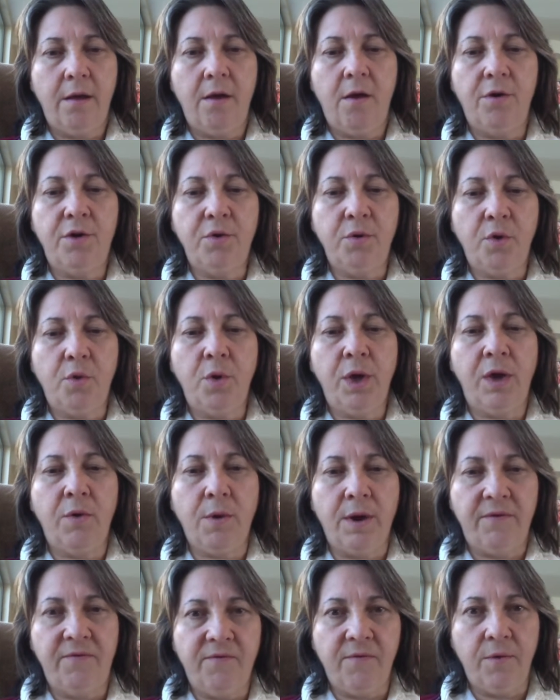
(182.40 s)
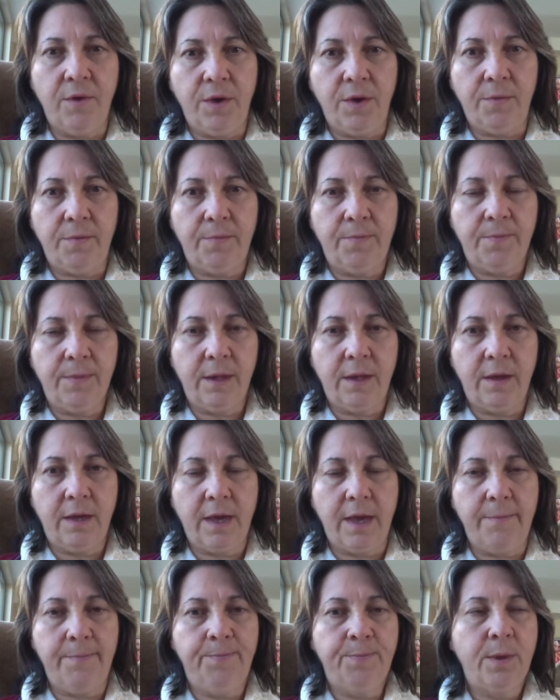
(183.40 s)
I'll do a quick one for you,
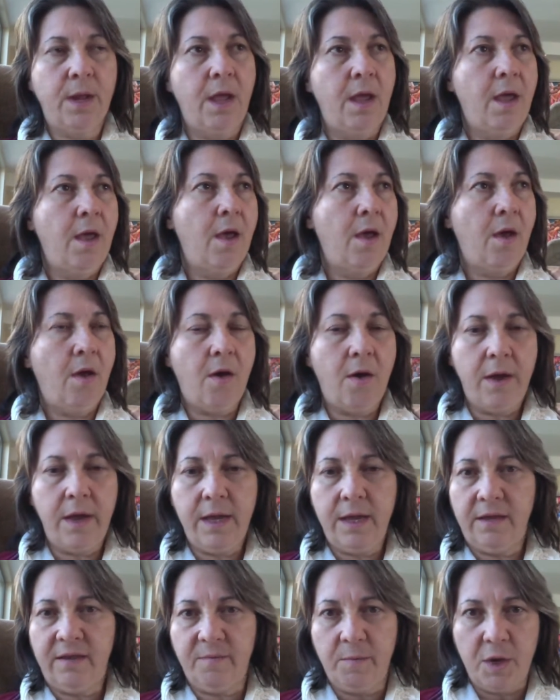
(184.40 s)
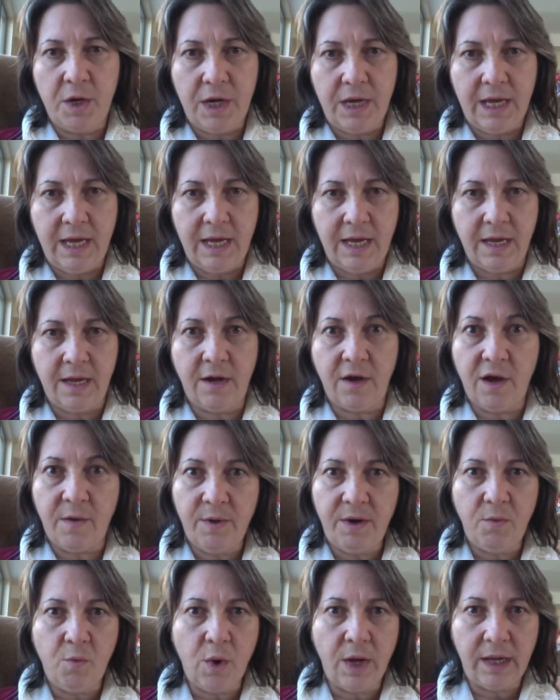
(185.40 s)
okay? Hi, it's Myrna here, and I'm in